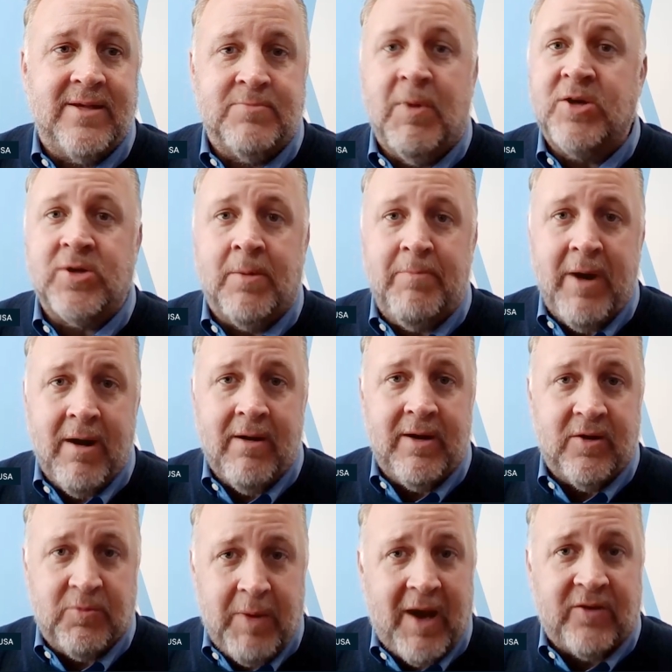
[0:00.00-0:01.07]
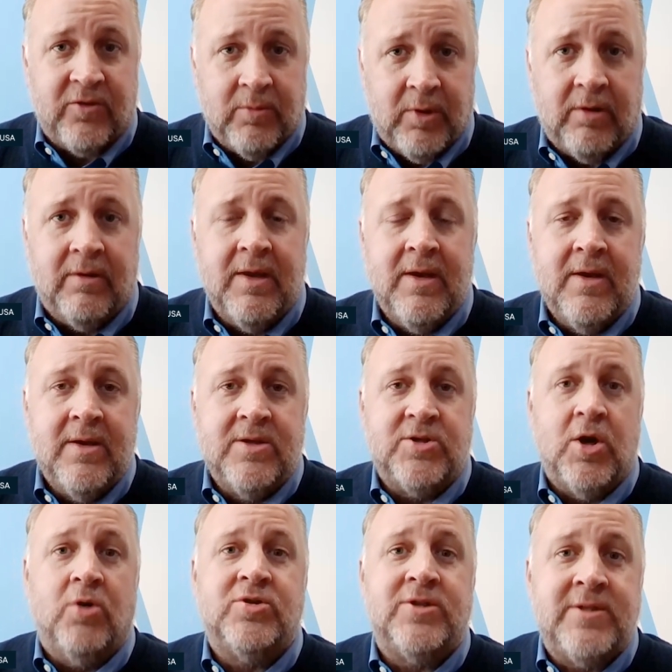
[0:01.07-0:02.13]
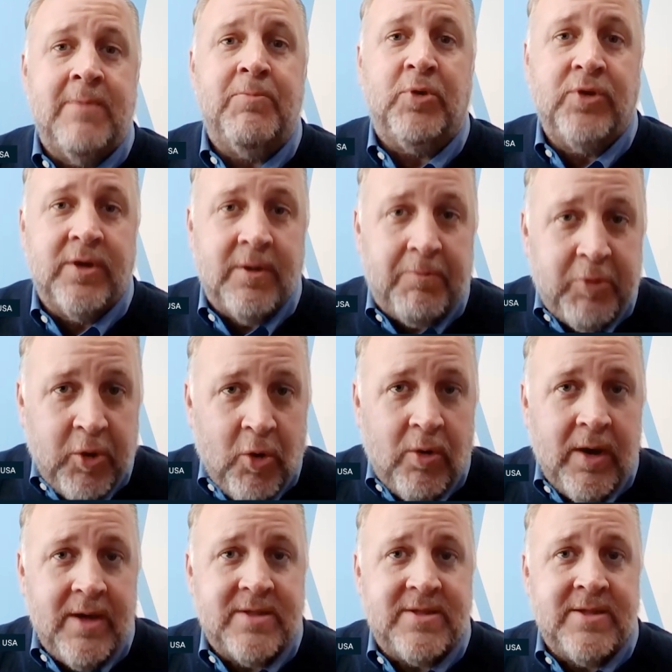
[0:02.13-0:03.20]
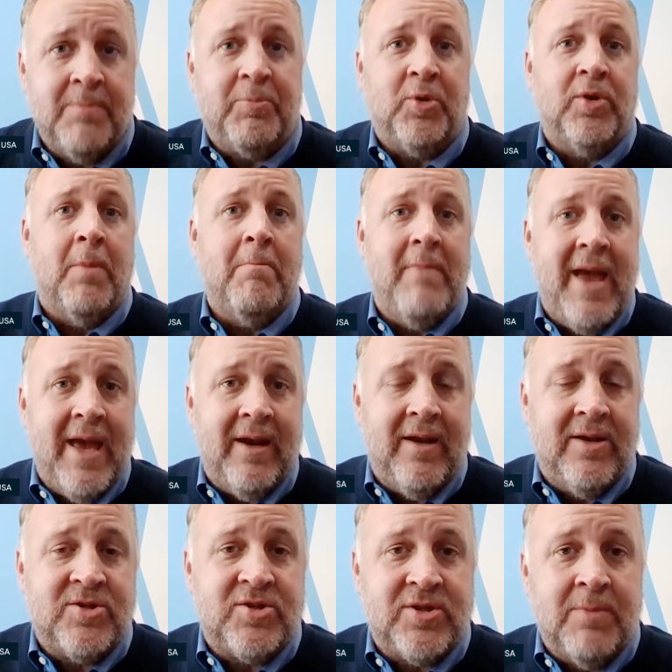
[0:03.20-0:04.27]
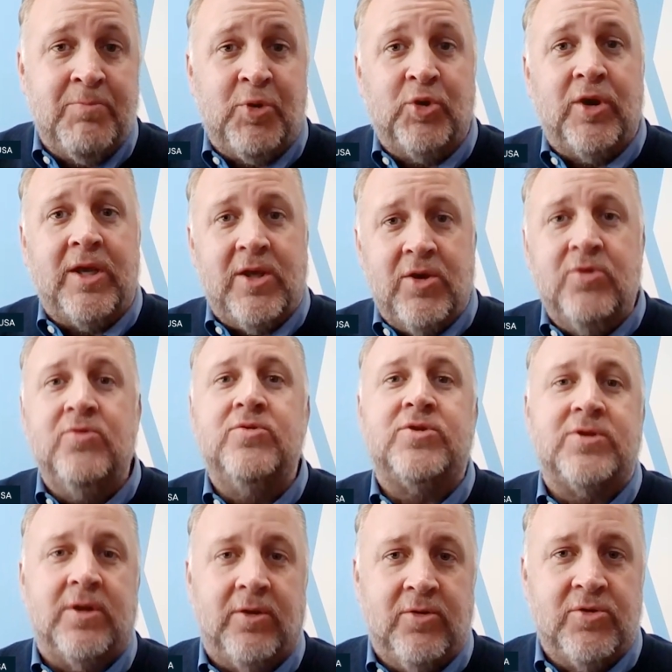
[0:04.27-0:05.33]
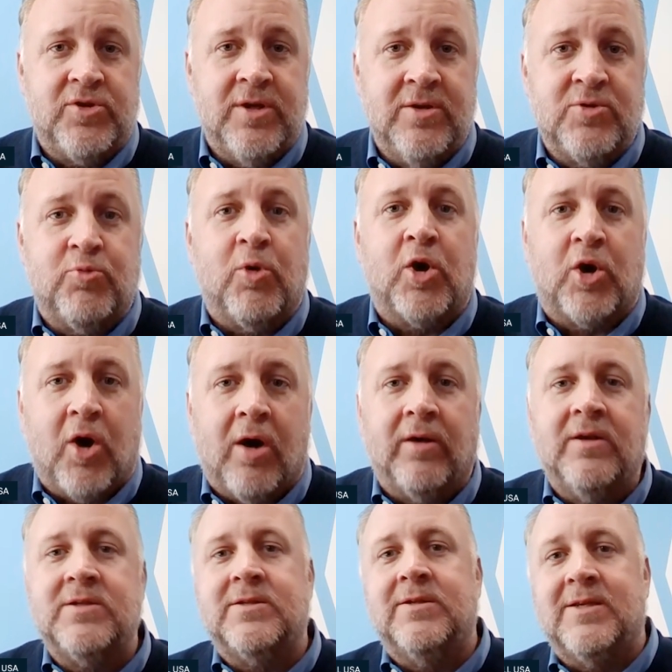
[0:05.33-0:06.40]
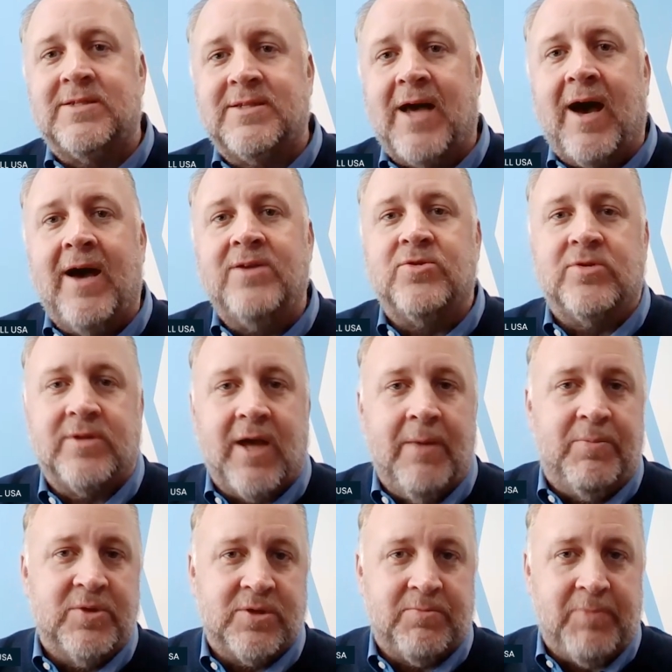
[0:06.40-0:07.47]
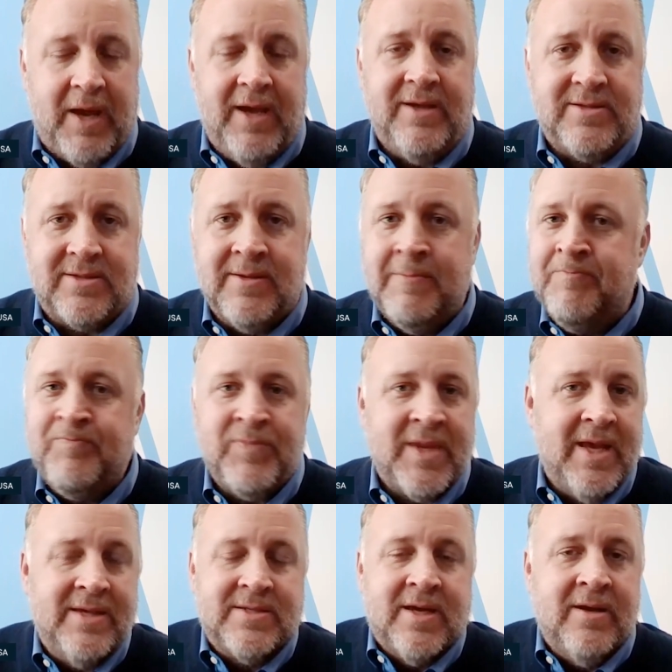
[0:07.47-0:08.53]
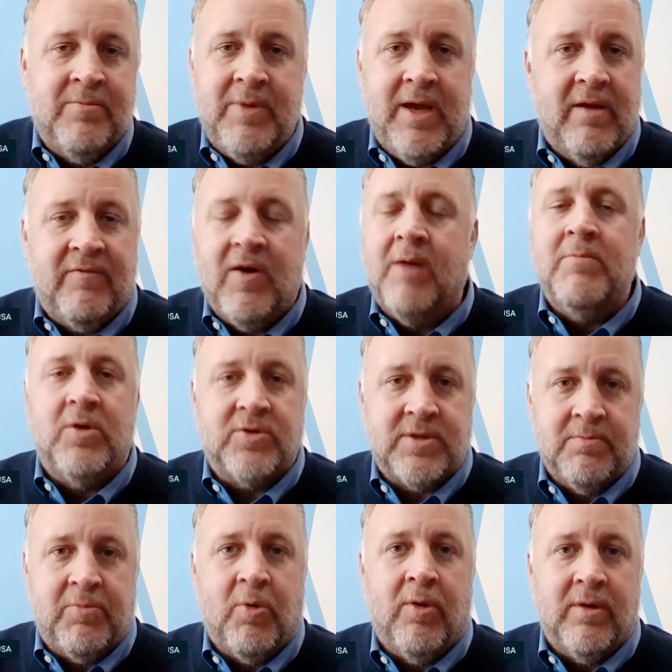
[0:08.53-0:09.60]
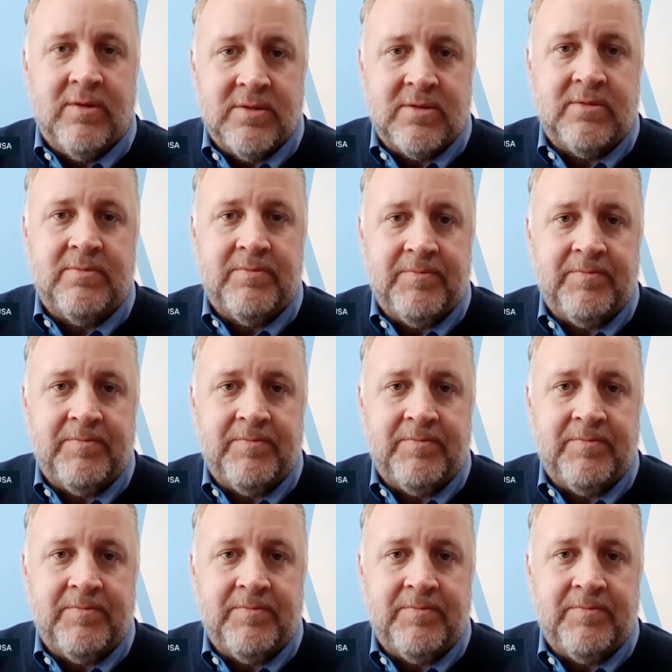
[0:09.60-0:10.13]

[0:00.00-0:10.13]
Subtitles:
much on parity as possible. So simple to deploy, simple to manage, simple to use solutions, regardless of the size or type of space, is going to be of utmost importance.